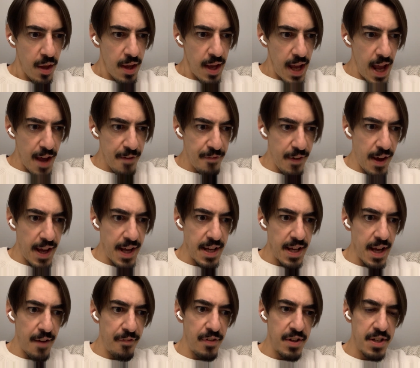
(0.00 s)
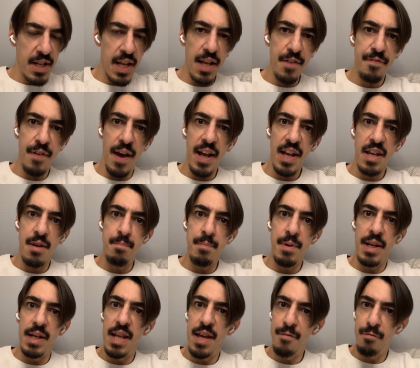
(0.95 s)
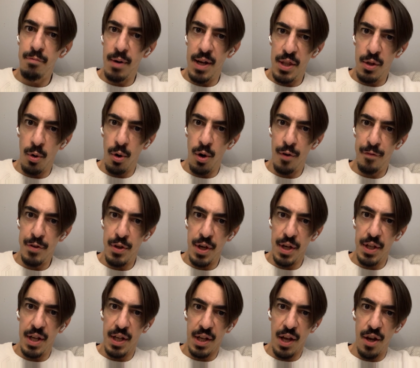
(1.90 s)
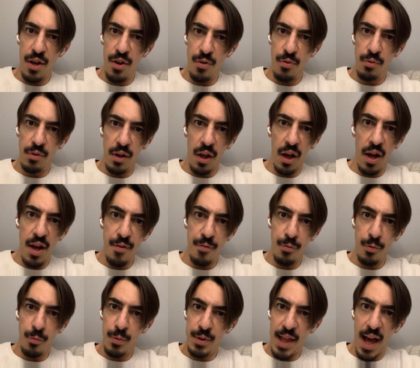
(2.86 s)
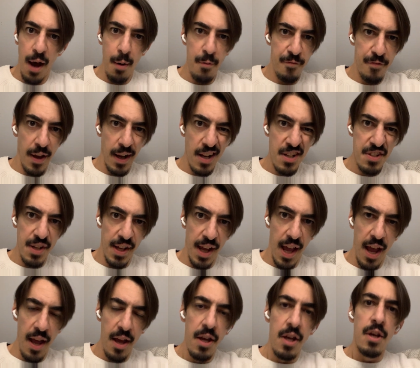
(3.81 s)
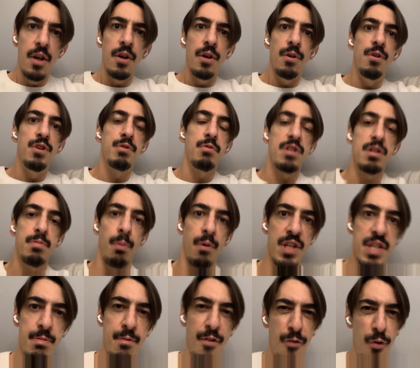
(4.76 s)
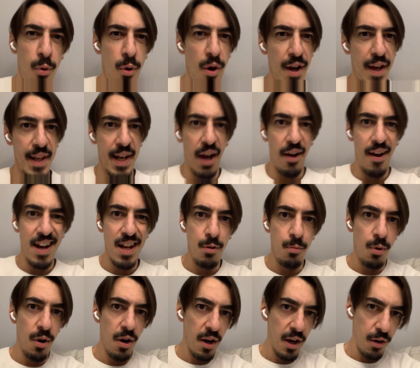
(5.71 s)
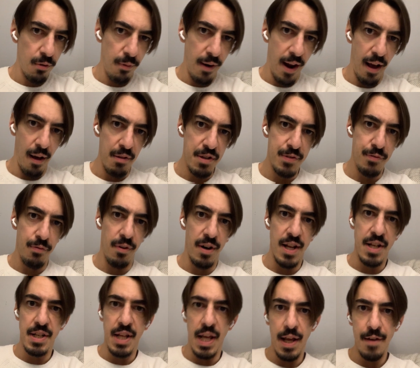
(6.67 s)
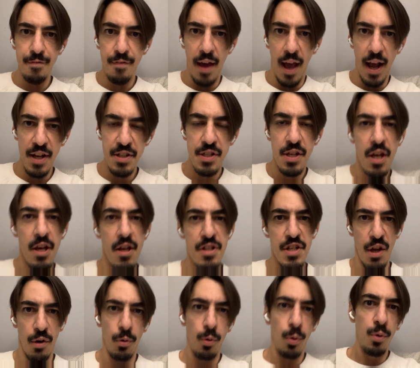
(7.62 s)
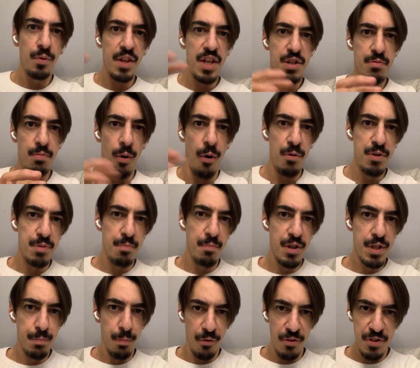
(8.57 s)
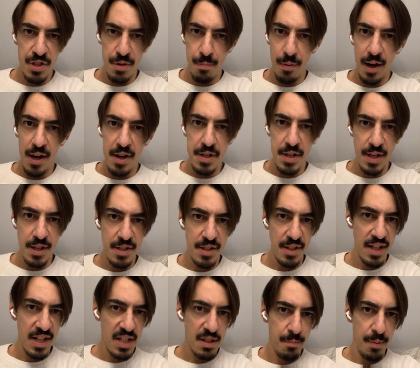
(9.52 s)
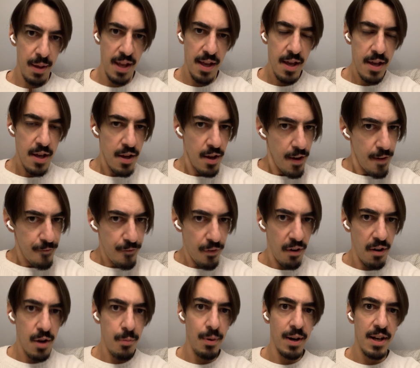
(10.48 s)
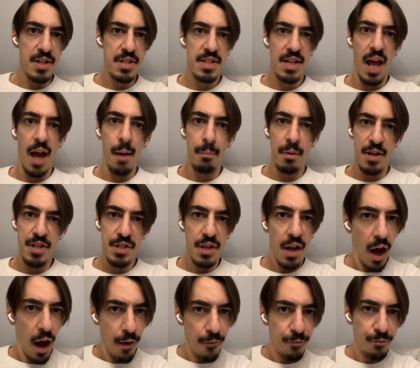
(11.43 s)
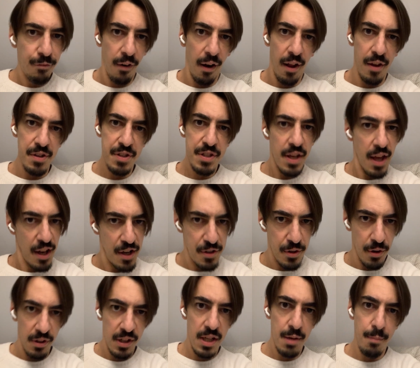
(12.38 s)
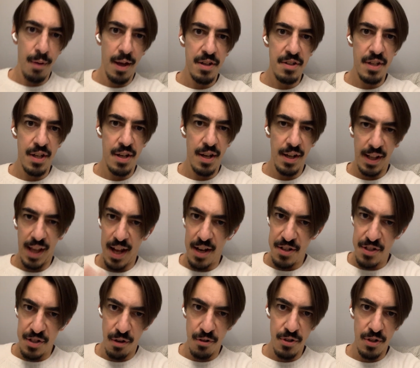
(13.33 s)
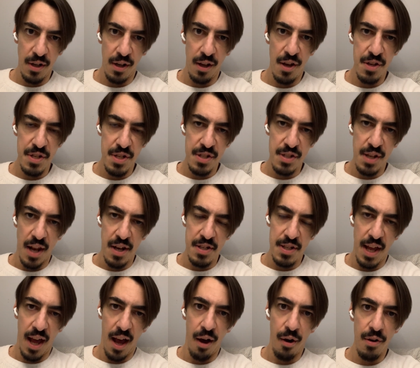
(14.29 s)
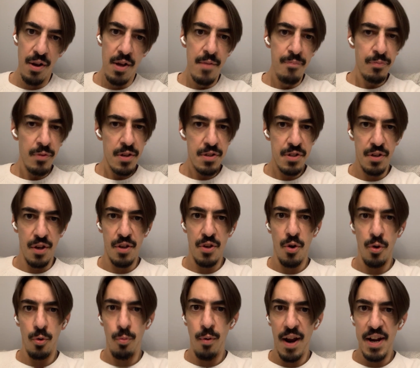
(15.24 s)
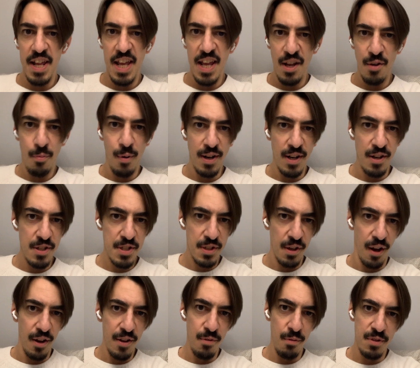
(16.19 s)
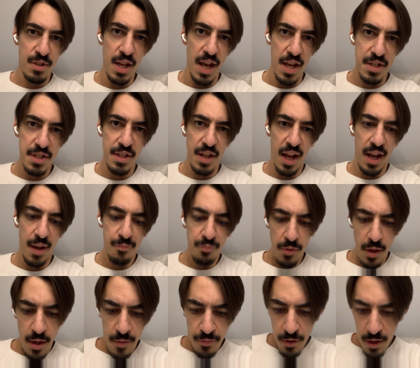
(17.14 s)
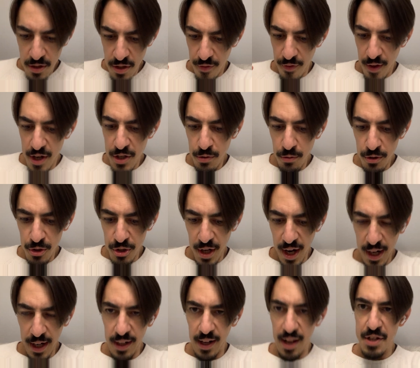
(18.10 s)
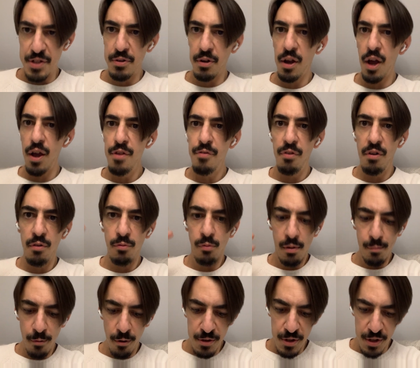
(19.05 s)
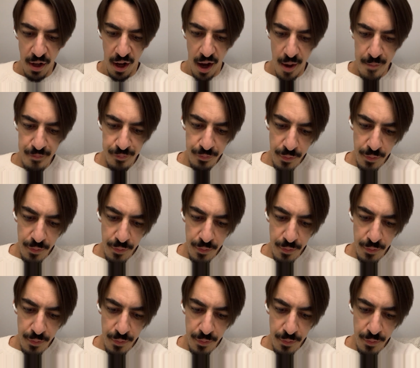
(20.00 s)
if a defect can be lived with, or if you're going to go live without fixing it? Who's responsible for working out any workarounds for any defects? So all these roles and responsibilities need to be very well established up front and documented, and again socialized and sent out so you're ready when you start your testing. So there's your checklist. I'll go through it one more time